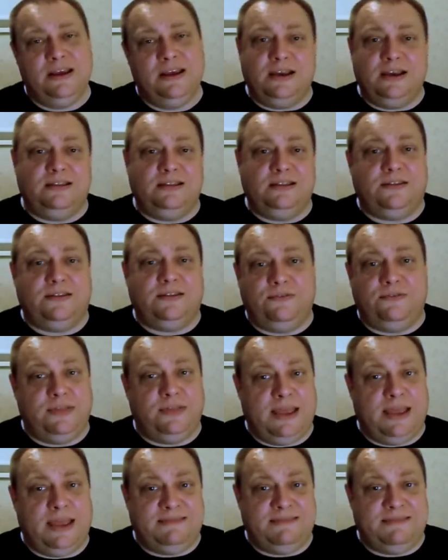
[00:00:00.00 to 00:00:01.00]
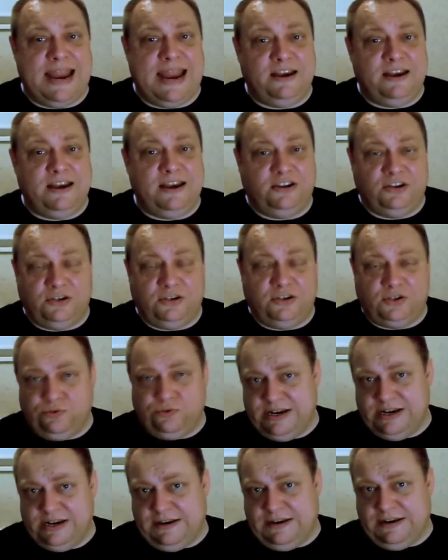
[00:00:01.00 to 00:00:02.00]
either through their negligence
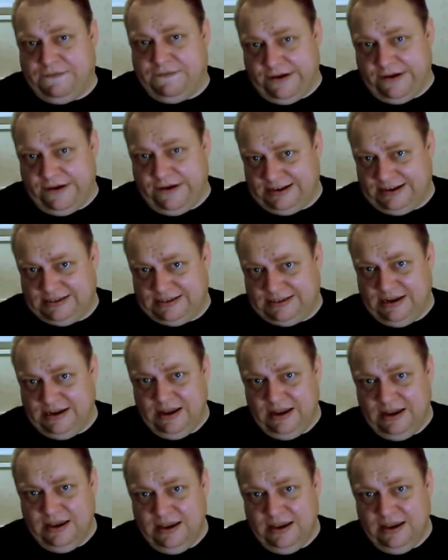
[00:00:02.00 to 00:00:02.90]
or indifference,